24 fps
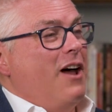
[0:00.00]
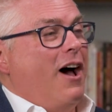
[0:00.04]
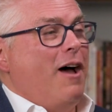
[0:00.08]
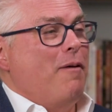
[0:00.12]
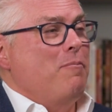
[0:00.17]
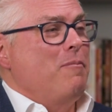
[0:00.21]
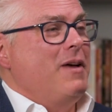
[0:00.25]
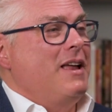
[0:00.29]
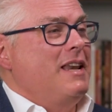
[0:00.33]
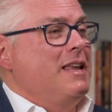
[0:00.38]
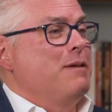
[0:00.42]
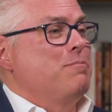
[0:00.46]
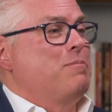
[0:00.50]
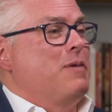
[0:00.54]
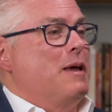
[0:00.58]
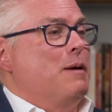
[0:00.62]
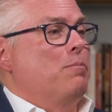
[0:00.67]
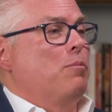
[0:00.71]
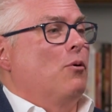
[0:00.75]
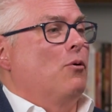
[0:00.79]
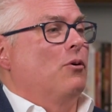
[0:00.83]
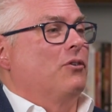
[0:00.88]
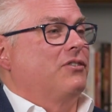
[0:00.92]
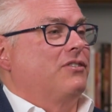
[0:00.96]
not many
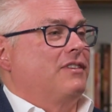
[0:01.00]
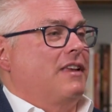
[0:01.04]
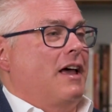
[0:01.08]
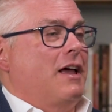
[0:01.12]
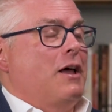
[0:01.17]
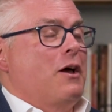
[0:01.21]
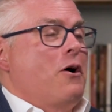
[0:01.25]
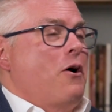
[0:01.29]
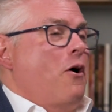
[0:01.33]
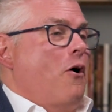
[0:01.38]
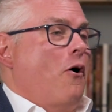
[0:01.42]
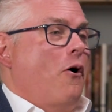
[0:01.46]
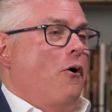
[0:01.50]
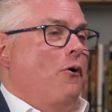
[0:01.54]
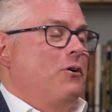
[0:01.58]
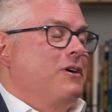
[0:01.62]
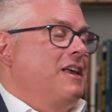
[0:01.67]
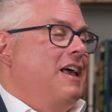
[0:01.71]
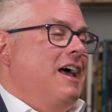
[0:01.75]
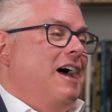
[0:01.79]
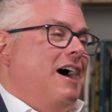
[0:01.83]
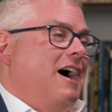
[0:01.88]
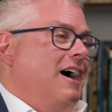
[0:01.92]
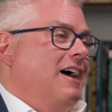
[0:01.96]
people will say, "Oh
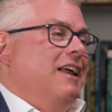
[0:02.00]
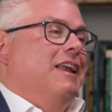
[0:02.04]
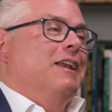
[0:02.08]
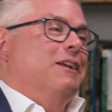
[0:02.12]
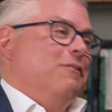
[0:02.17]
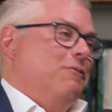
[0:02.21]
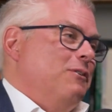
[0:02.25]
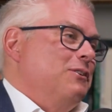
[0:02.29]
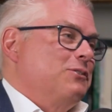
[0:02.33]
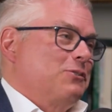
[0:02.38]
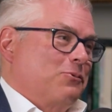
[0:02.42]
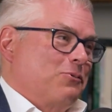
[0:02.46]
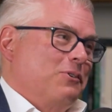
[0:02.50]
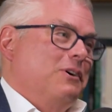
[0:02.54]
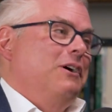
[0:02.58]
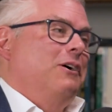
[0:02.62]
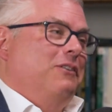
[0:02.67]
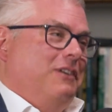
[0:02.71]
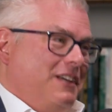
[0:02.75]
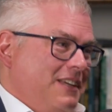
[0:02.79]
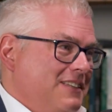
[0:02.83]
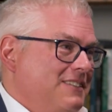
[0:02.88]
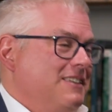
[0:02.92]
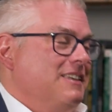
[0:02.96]
yeah, and it was
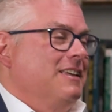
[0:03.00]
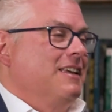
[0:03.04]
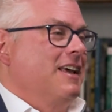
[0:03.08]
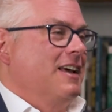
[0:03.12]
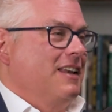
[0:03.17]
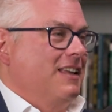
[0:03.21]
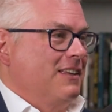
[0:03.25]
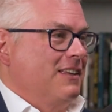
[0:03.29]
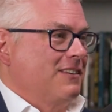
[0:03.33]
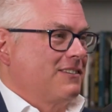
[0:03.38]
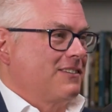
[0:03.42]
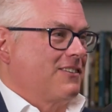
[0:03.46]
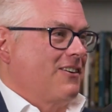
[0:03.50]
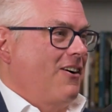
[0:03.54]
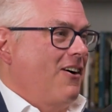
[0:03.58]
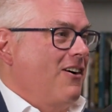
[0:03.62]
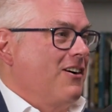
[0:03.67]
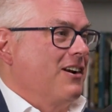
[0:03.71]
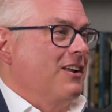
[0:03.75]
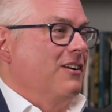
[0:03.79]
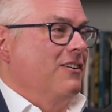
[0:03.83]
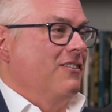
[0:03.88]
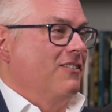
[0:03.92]
real easy getting started."